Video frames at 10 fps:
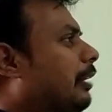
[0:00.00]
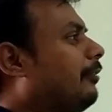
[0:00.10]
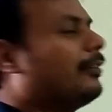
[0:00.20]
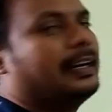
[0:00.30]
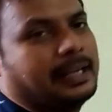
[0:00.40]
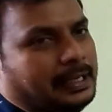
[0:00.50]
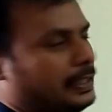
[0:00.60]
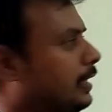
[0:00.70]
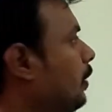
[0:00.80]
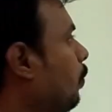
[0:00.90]
different
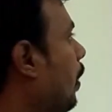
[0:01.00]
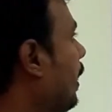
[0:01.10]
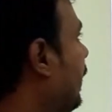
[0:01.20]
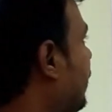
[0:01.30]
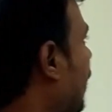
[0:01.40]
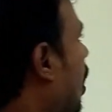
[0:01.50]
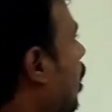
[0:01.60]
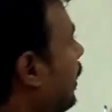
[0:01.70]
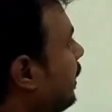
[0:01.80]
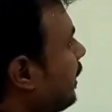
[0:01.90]
cases. One, it is
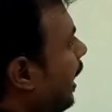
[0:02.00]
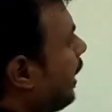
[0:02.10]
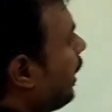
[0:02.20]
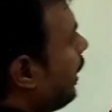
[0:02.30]
horizontal